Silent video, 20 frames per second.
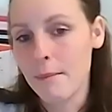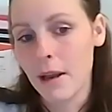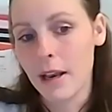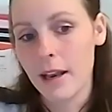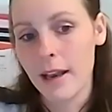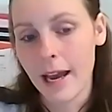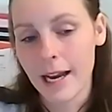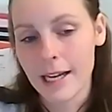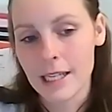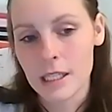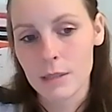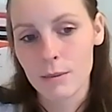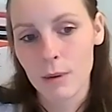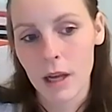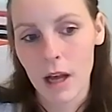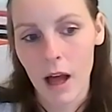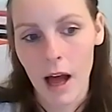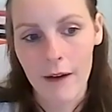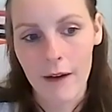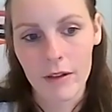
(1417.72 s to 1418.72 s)
Next
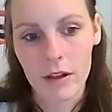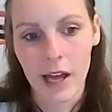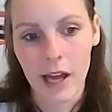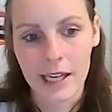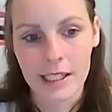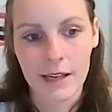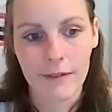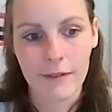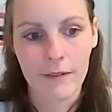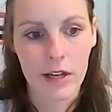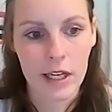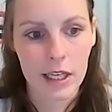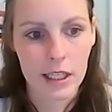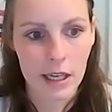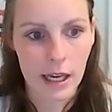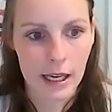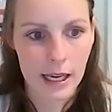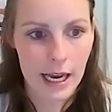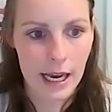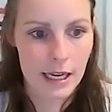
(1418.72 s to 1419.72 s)
week, I'll have a little activity.
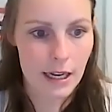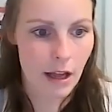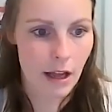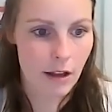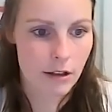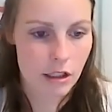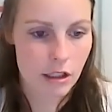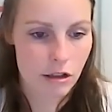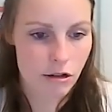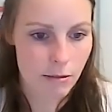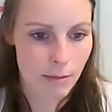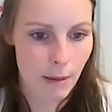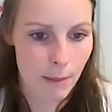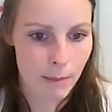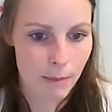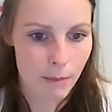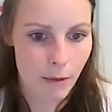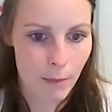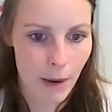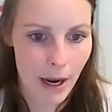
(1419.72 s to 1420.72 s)
Again, I'll just
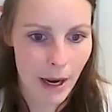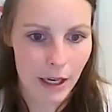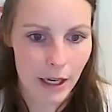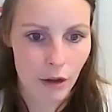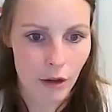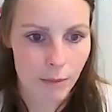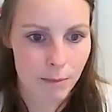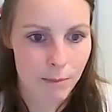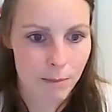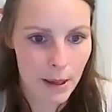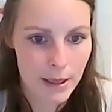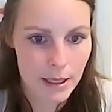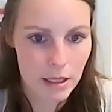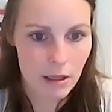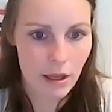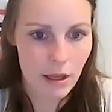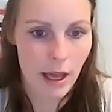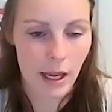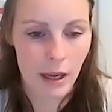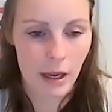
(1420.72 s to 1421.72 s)
remind you, I'll
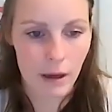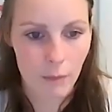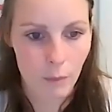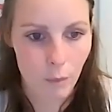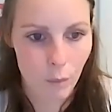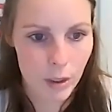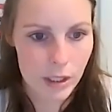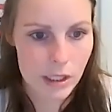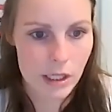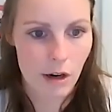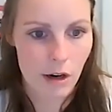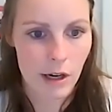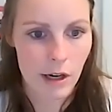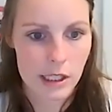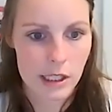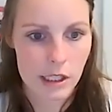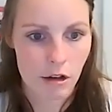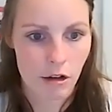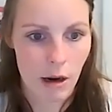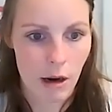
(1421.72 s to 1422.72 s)
basically which area
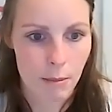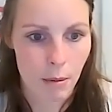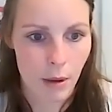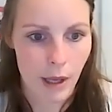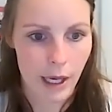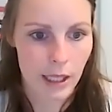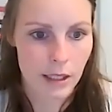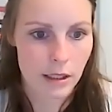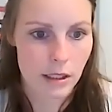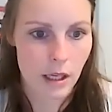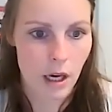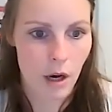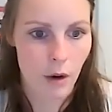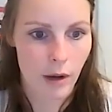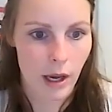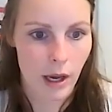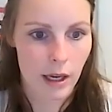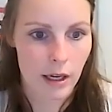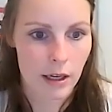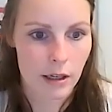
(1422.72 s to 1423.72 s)
is the Great Plains?
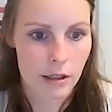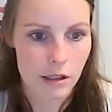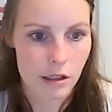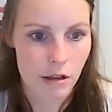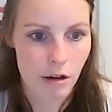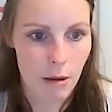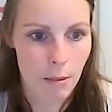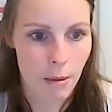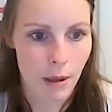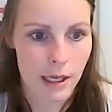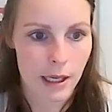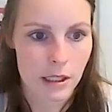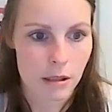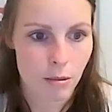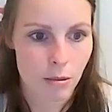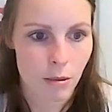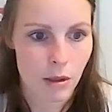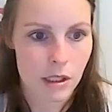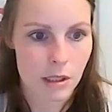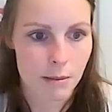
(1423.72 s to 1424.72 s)
Okay, here's the Great
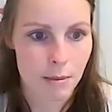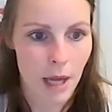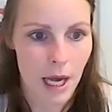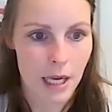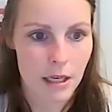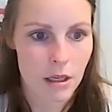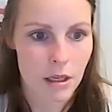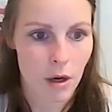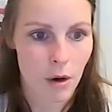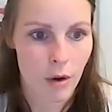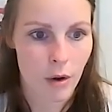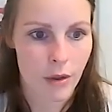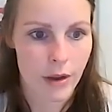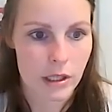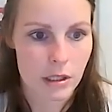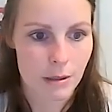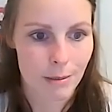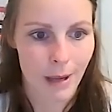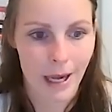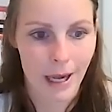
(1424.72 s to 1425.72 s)
Plains. Where's the plateau? Oh,
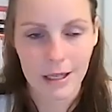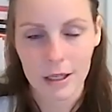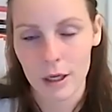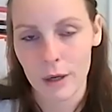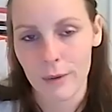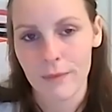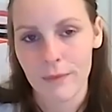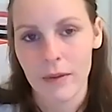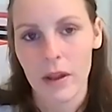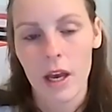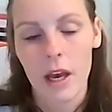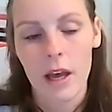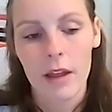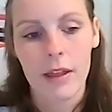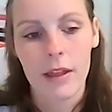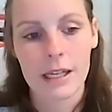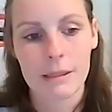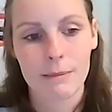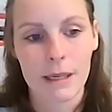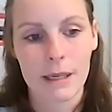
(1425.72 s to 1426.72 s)
there's a plateau.
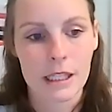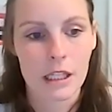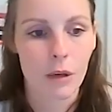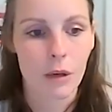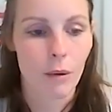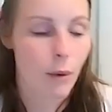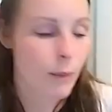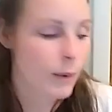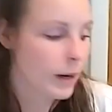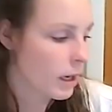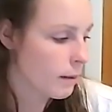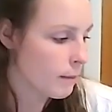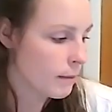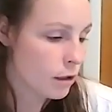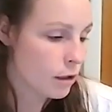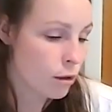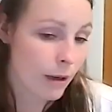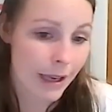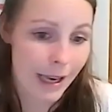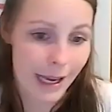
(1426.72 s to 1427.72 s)
That's basically what we're going to
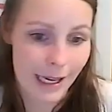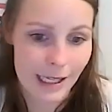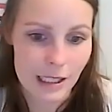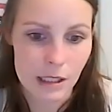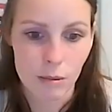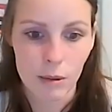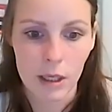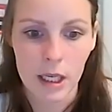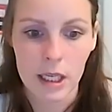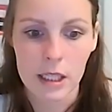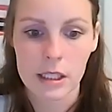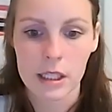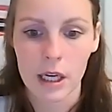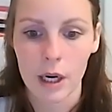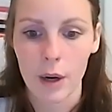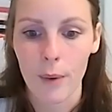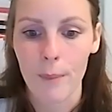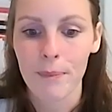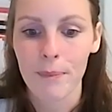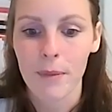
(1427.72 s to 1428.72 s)
be doing next week.
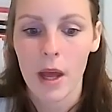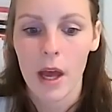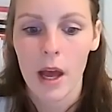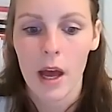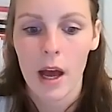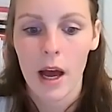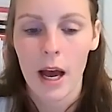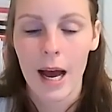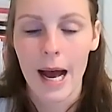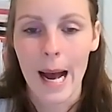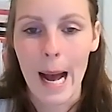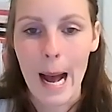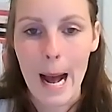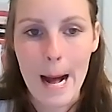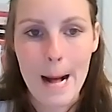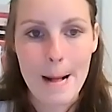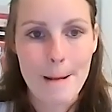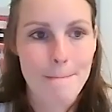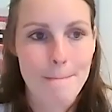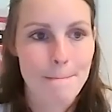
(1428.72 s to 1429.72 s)
So,
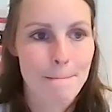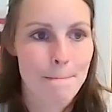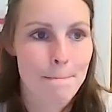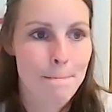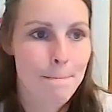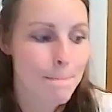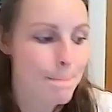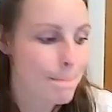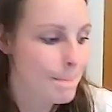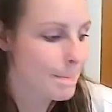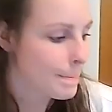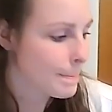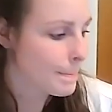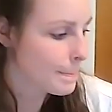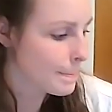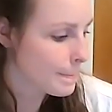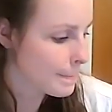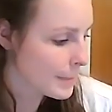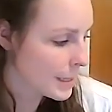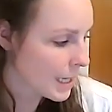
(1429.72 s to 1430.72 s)

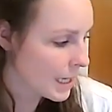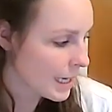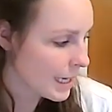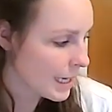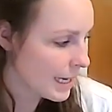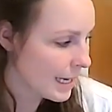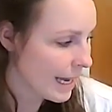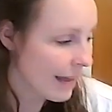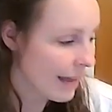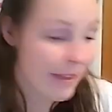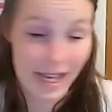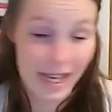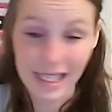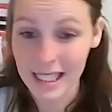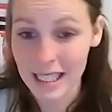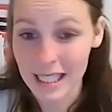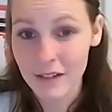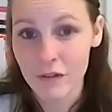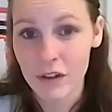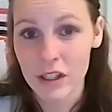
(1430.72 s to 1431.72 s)
and that's
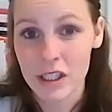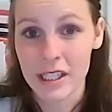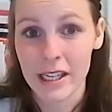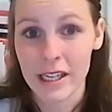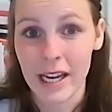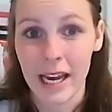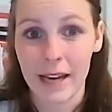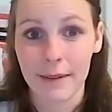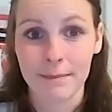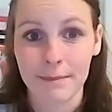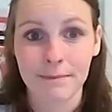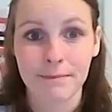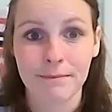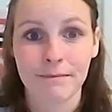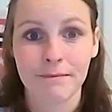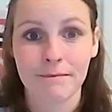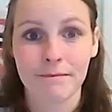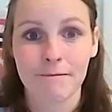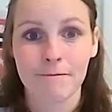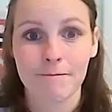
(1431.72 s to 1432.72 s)
it for today.
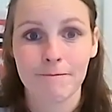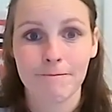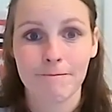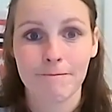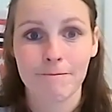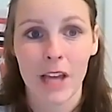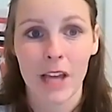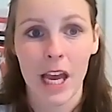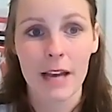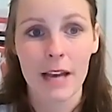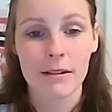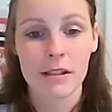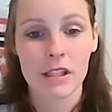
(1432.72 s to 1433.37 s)
Okay,